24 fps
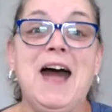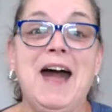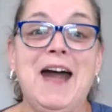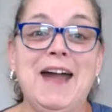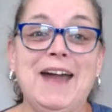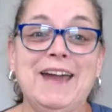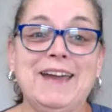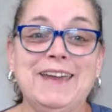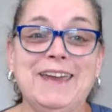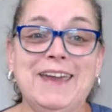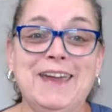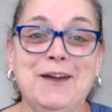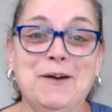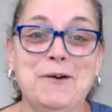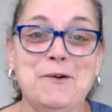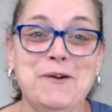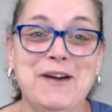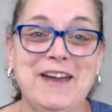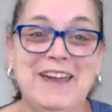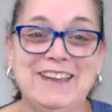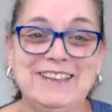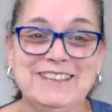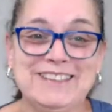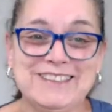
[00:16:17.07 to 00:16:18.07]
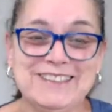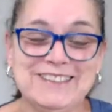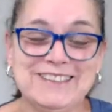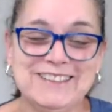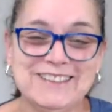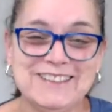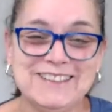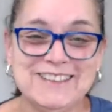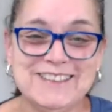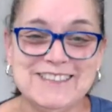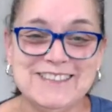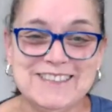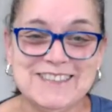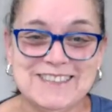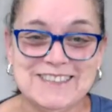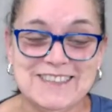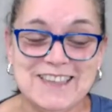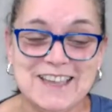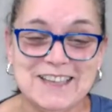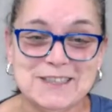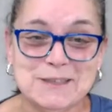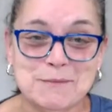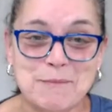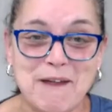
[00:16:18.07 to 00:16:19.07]
I can't wait, because
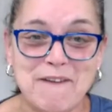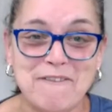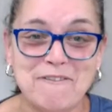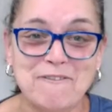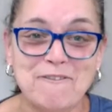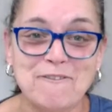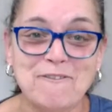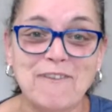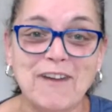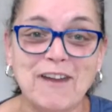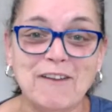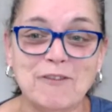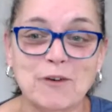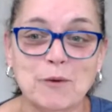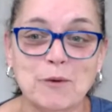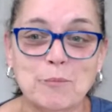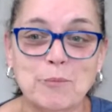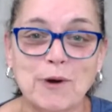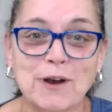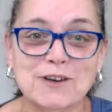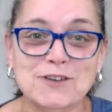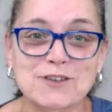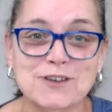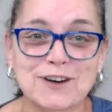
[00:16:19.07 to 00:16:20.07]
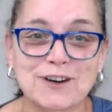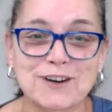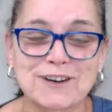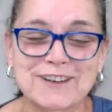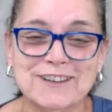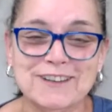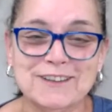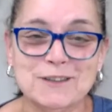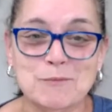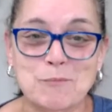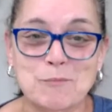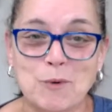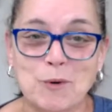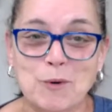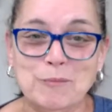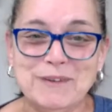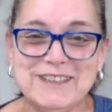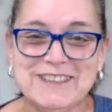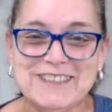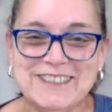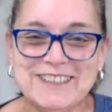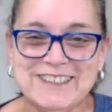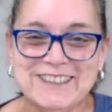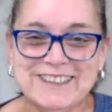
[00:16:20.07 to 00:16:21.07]
that's my favorite project at the
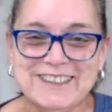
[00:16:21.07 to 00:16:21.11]
moment.